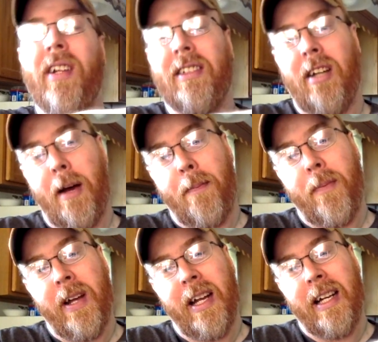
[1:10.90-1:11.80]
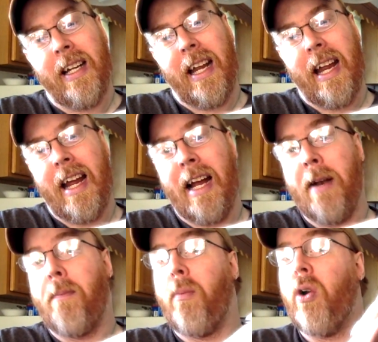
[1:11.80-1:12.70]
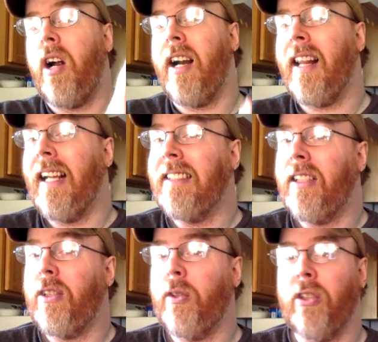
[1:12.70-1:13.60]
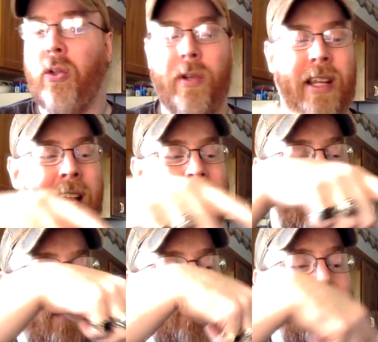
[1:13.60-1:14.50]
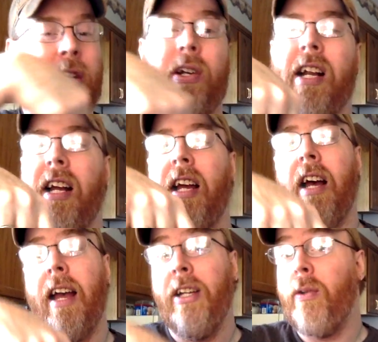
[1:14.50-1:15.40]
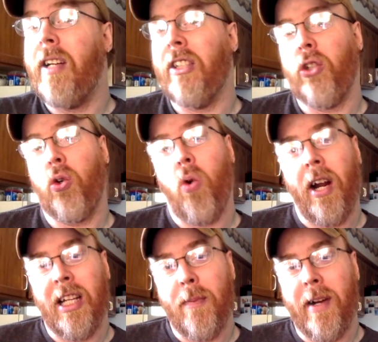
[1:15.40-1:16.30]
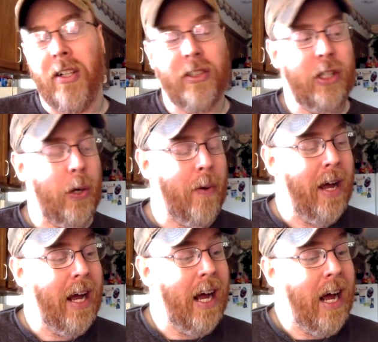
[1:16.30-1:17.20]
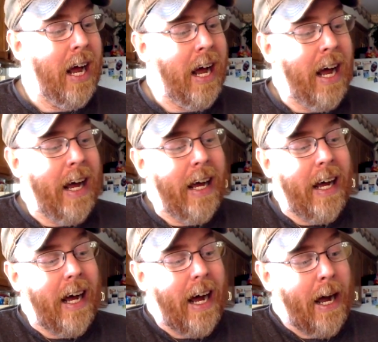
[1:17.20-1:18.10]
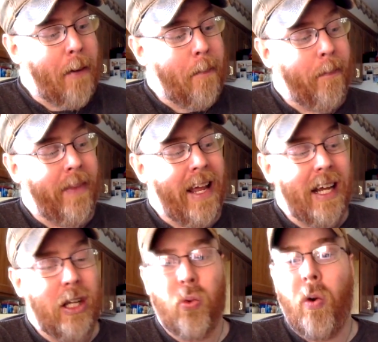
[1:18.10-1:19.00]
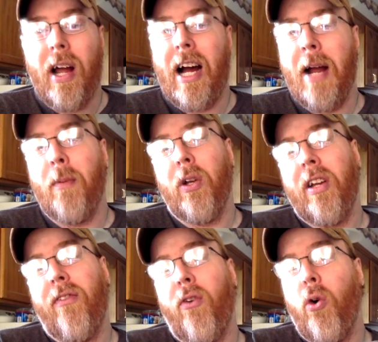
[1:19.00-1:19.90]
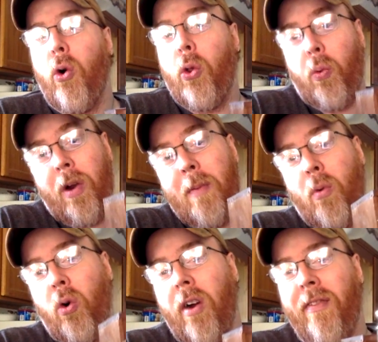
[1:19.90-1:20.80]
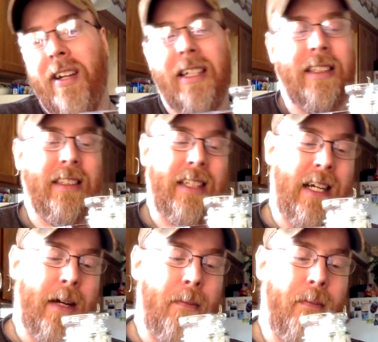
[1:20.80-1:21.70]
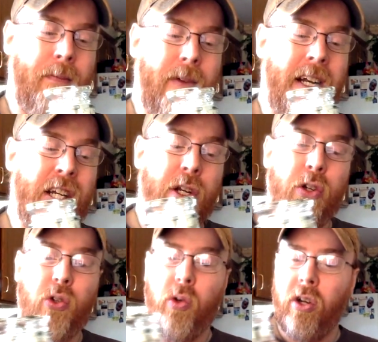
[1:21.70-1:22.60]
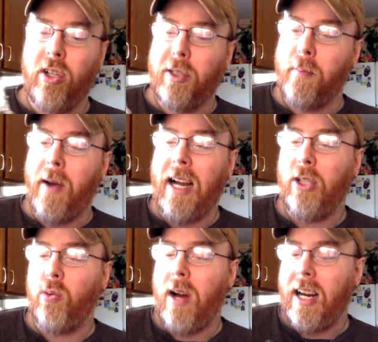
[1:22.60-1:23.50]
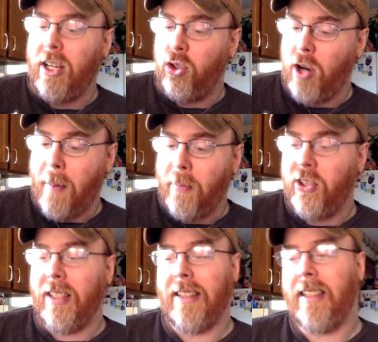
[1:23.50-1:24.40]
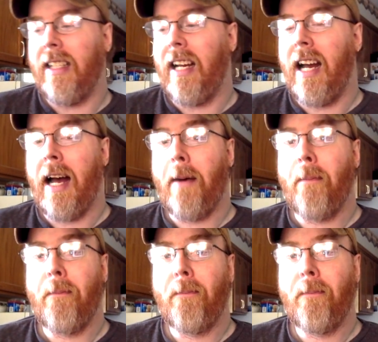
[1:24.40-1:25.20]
this top bit and put it on a lazy Susan with a utensil crock in the middle. So that is why I'm looking for three more of these unusual little spice rack contraptions. But